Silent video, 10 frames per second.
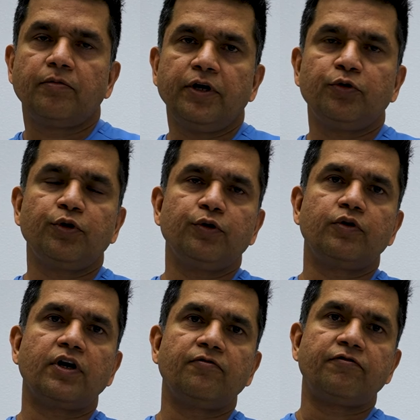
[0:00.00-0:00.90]
Make sure
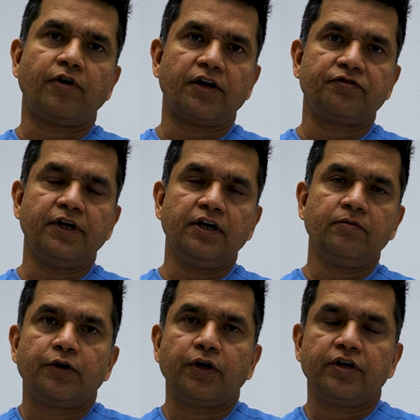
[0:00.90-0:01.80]
you come fasting.
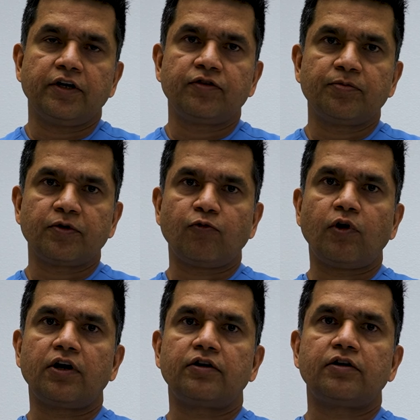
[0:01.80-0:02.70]
You can take sips of
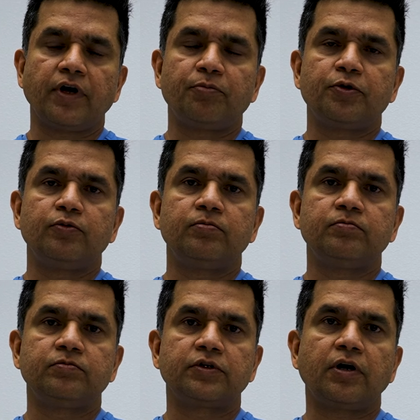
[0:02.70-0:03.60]
water up to
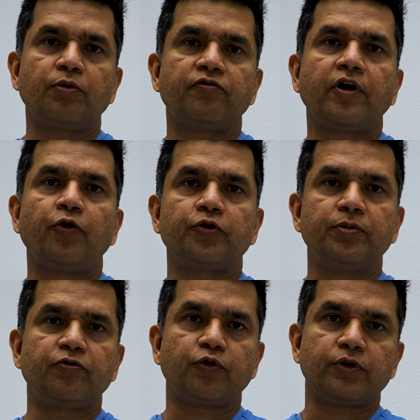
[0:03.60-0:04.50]
a couple of hours
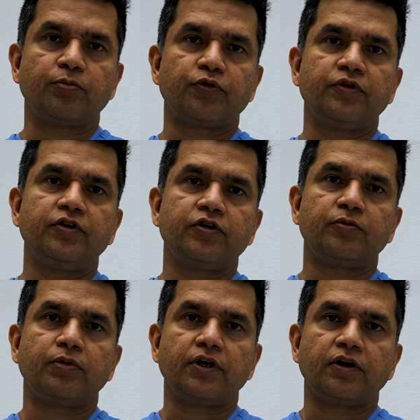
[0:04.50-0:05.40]
before the procedure,
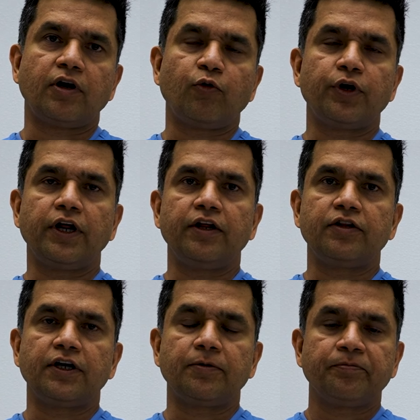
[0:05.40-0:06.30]
but avoid
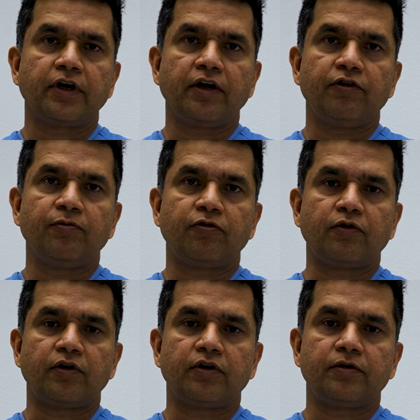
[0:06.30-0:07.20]
anything heavy
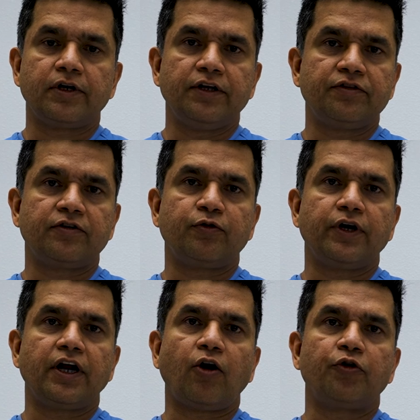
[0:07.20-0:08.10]
for at least 6 to
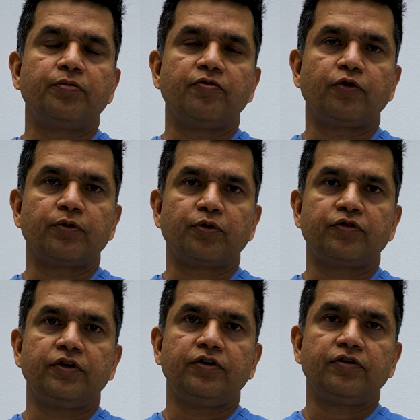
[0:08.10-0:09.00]
8 hours before the
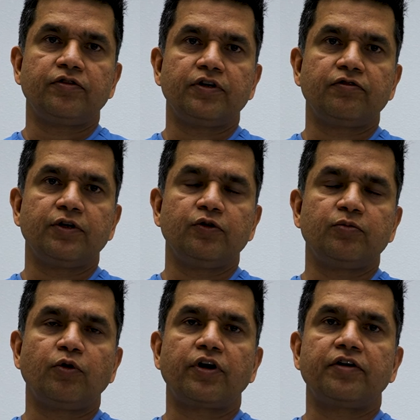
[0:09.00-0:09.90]
procedure, since we use
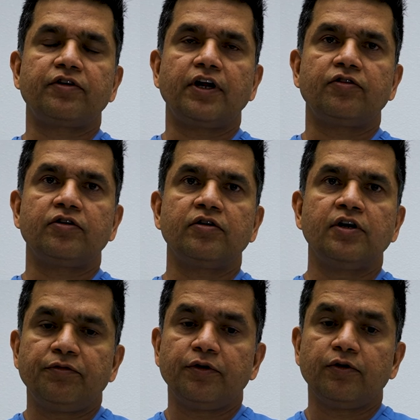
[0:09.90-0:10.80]
moderate sedation.
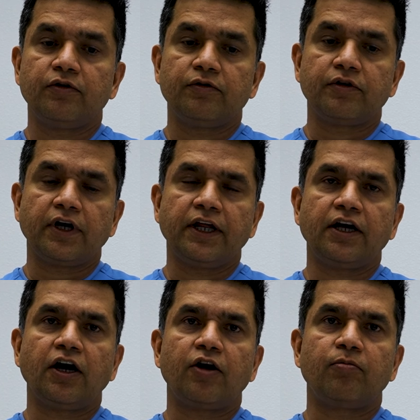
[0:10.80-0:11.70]
If you take any
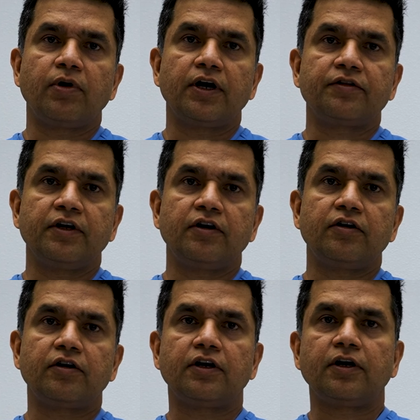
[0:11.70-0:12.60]
kind of blood
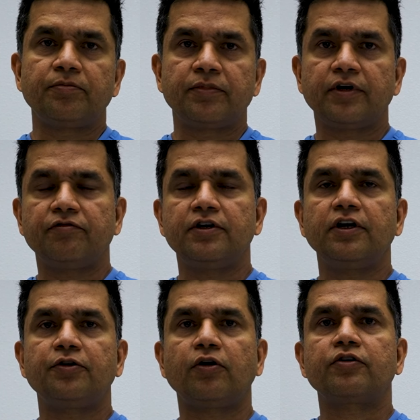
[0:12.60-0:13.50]
thinner,
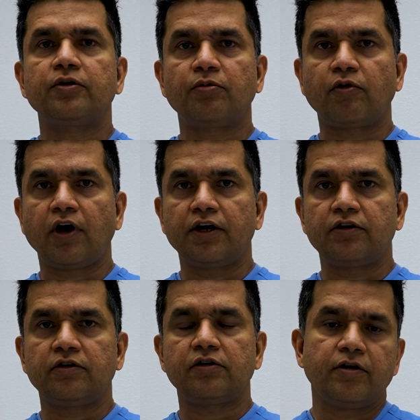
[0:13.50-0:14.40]
definitely talk to the
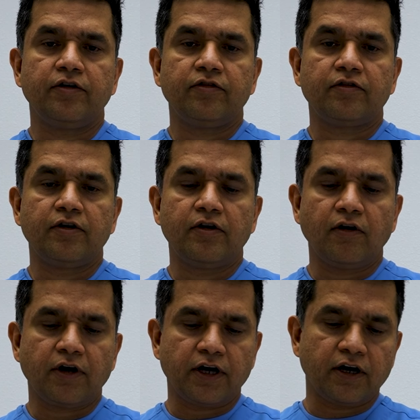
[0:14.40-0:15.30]
provider. It's
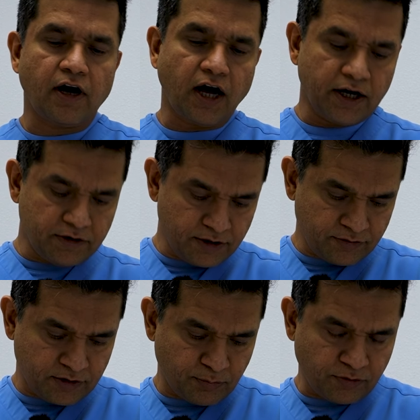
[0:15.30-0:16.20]
not a high
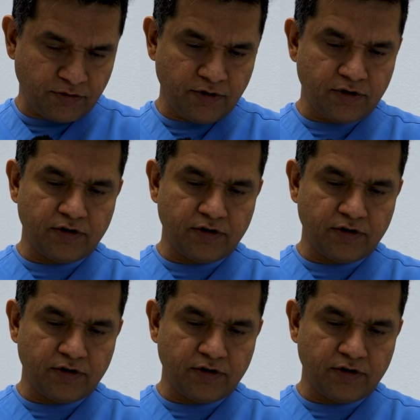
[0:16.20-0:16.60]
risk procedure.